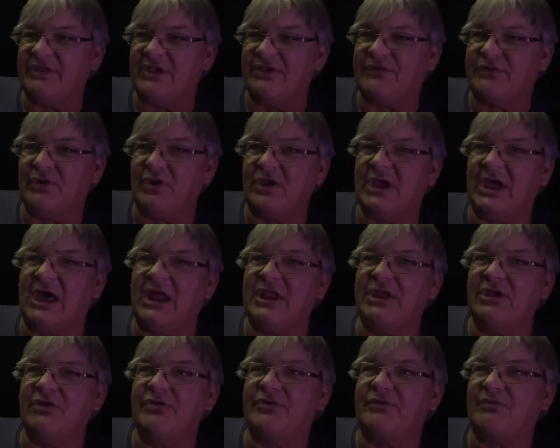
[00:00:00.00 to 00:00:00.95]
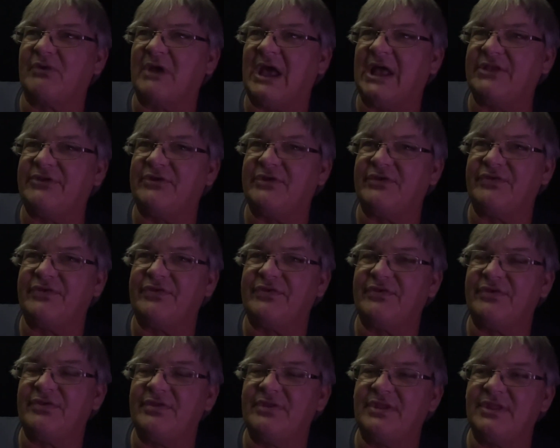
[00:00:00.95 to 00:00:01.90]
show you how to use the ratchets.
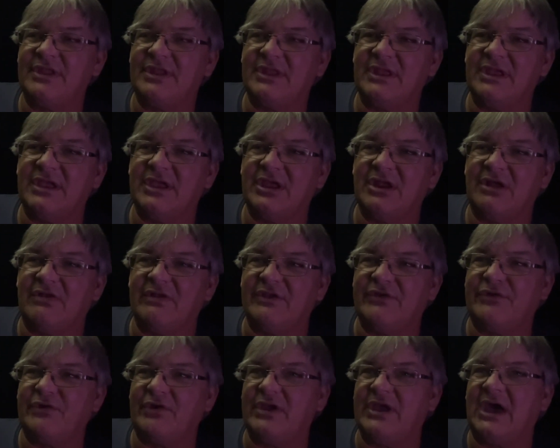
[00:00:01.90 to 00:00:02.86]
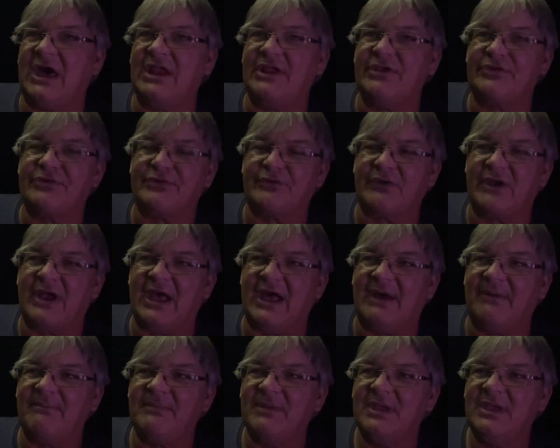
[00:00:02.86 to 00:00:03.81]
They show you how to
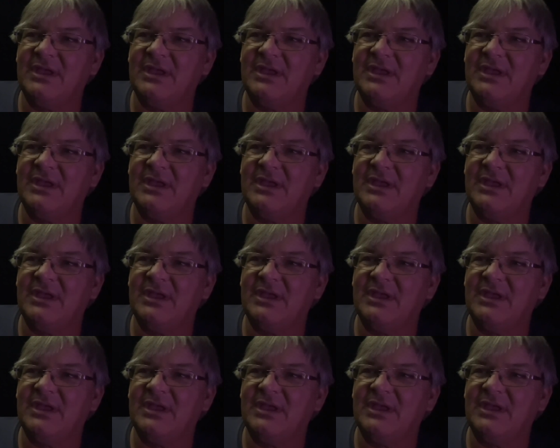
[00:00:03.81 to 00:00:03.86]
strap.